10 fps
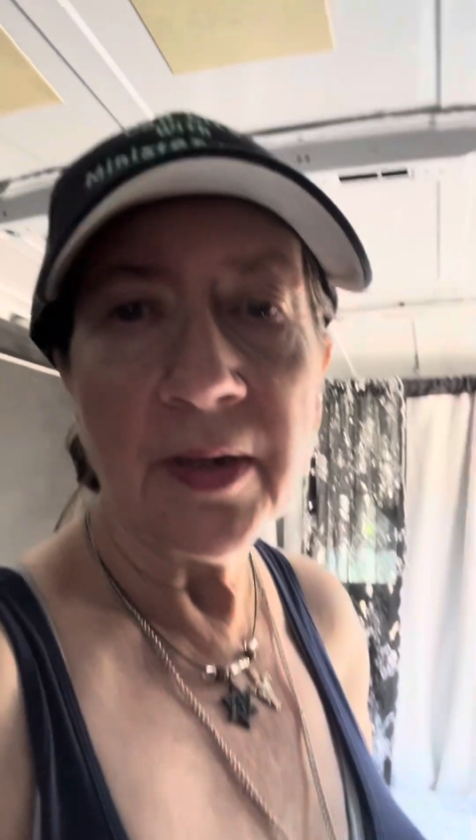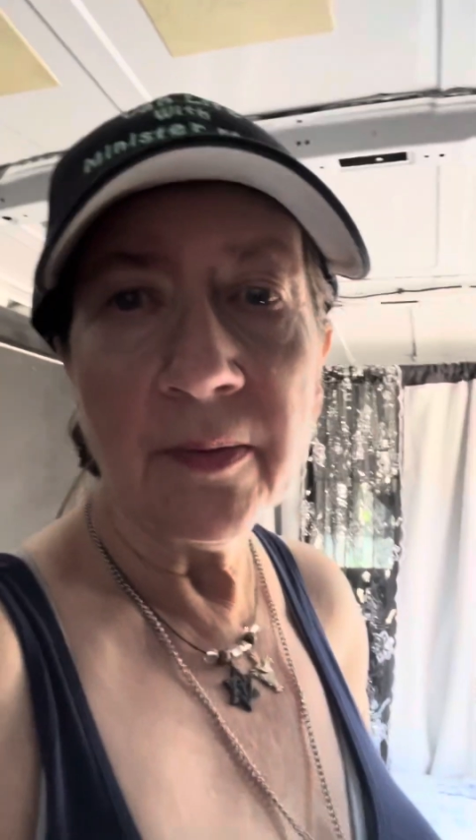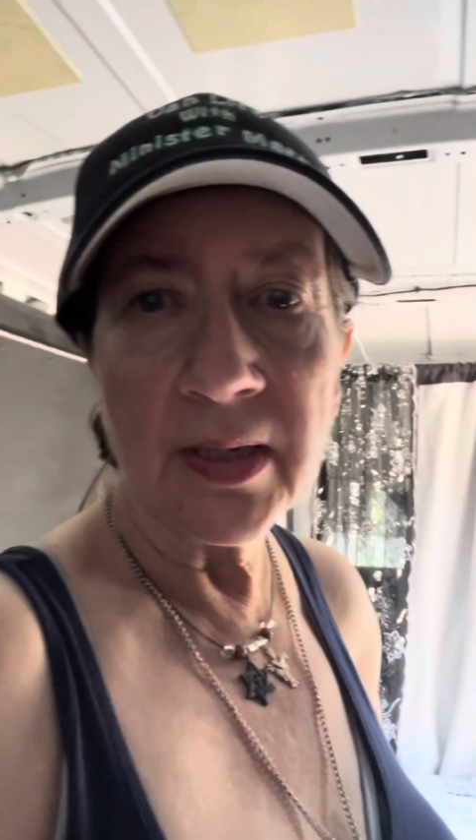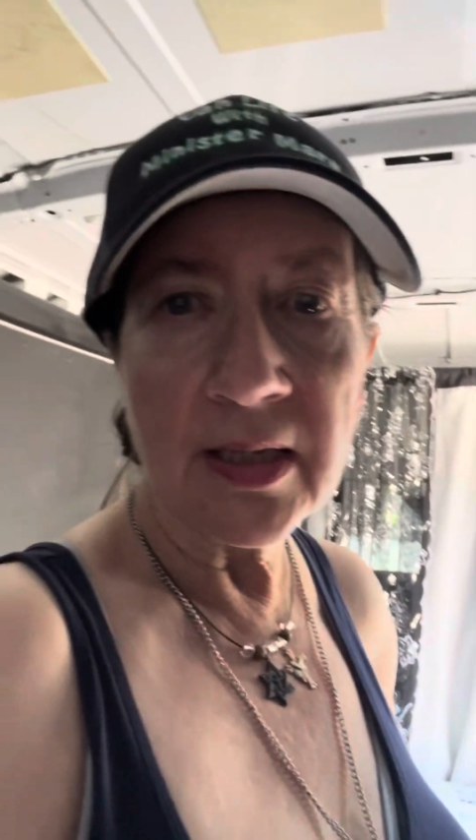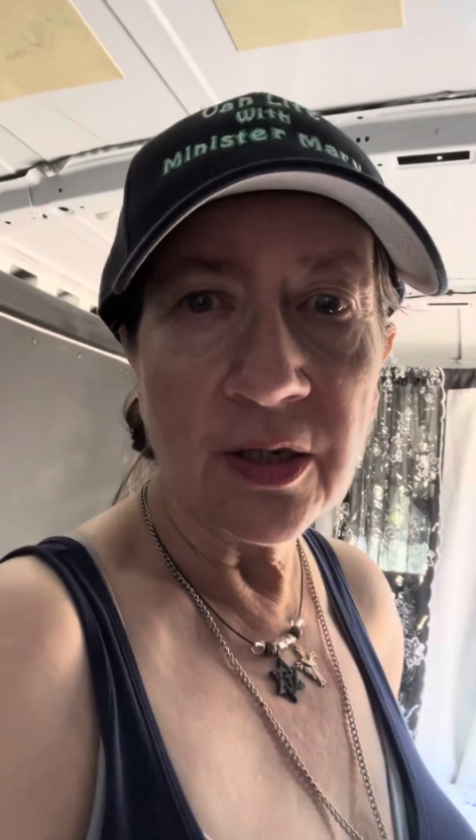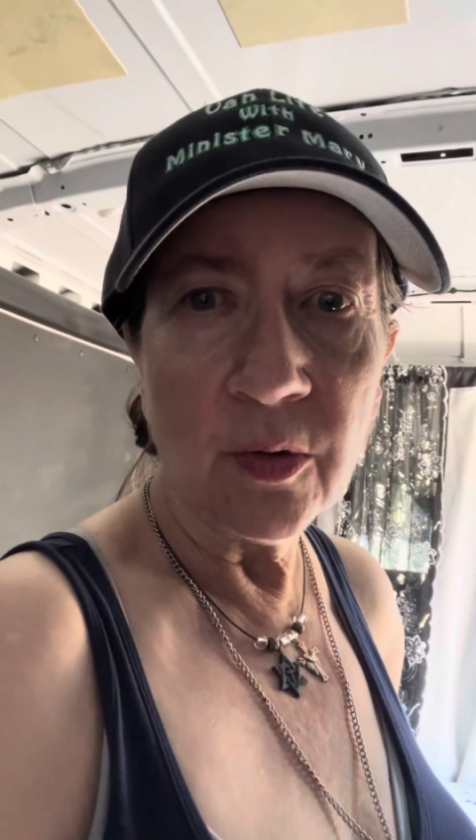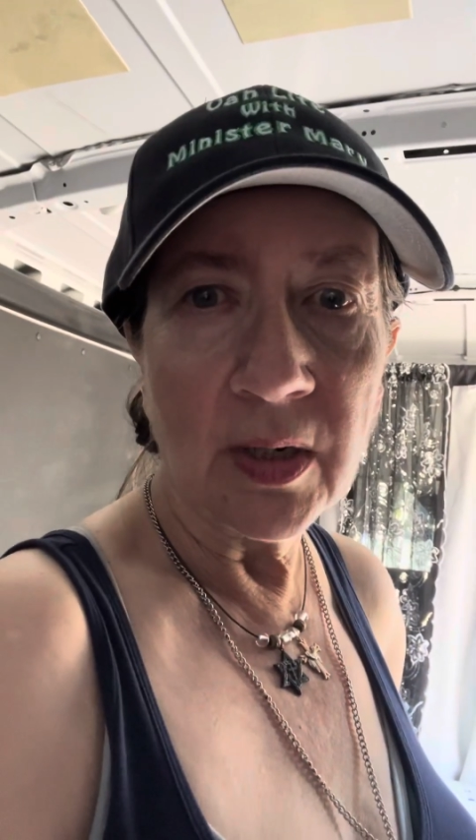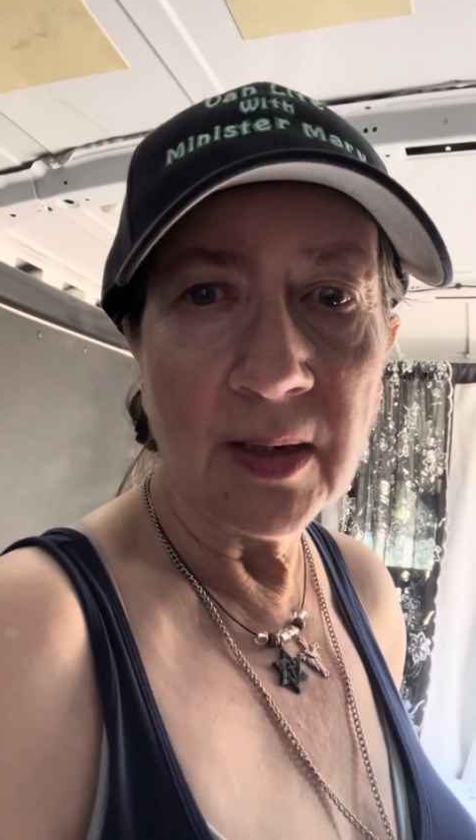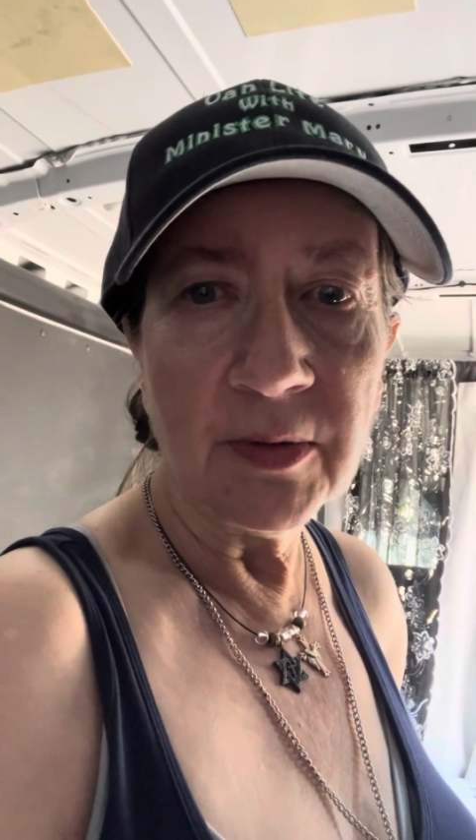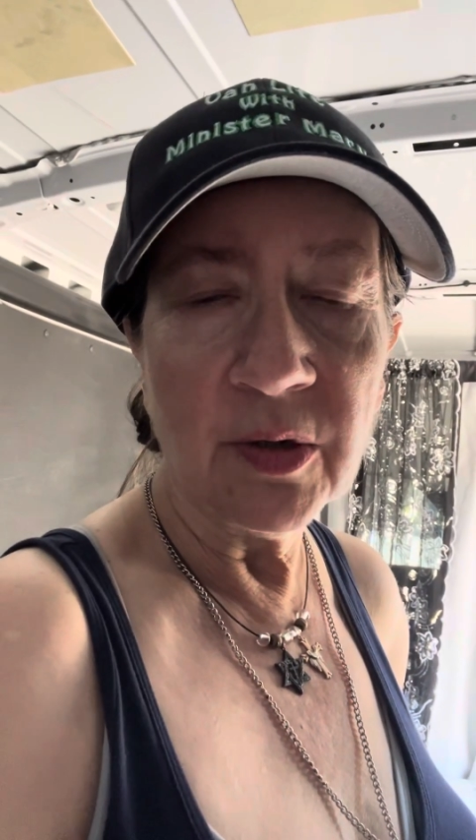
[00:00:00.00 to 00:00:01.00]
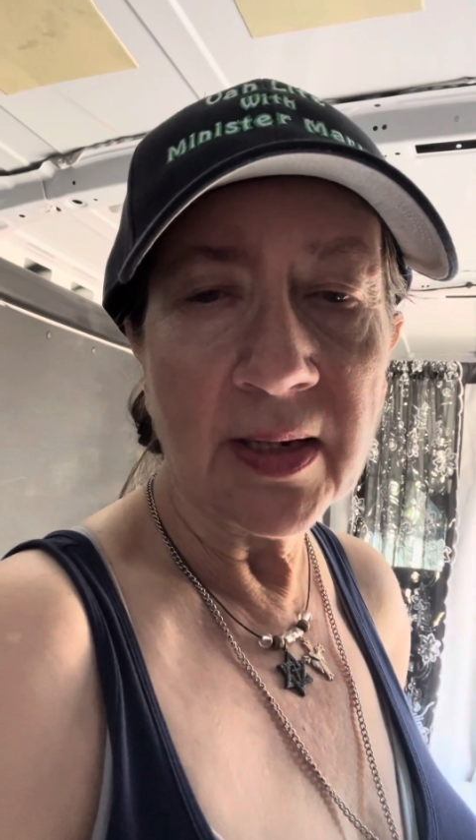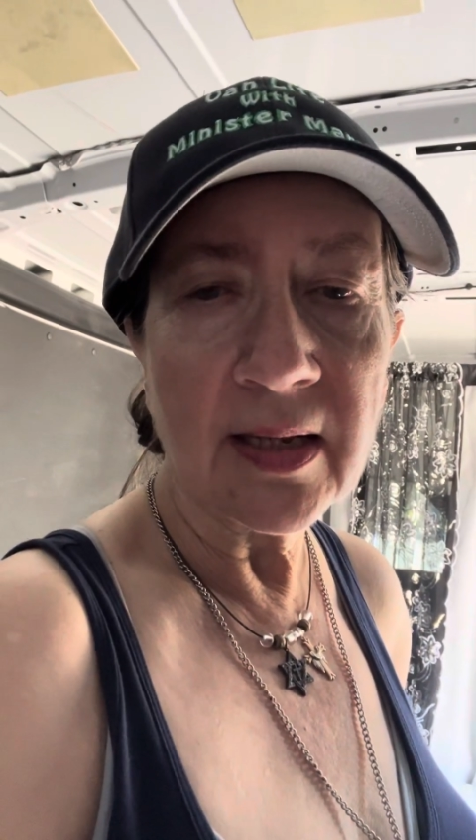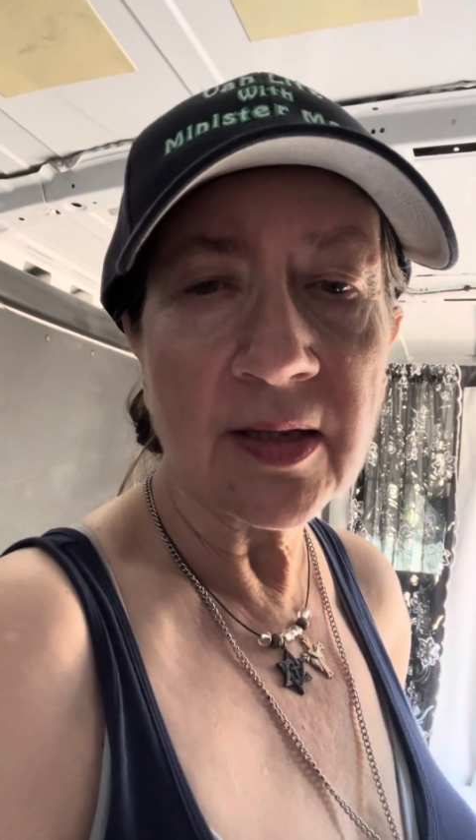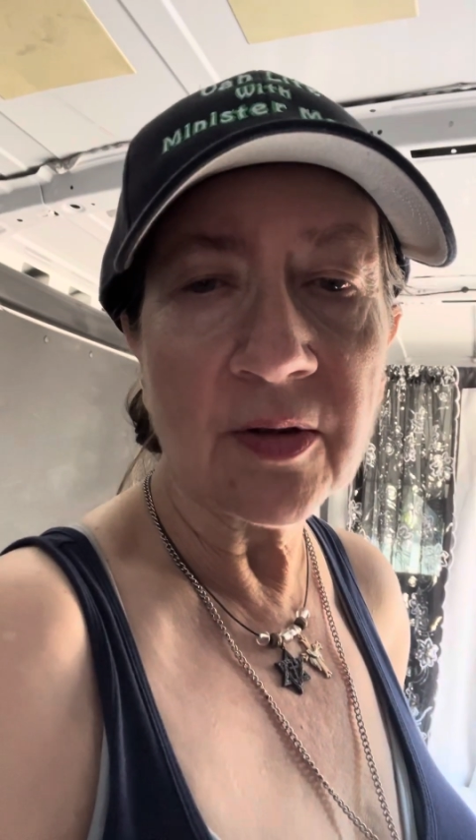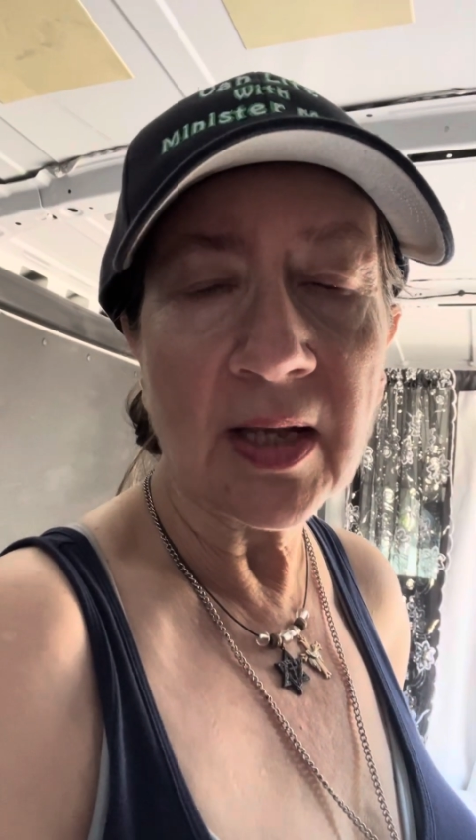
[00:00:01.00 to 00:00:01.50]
wants to know what I'm doing, so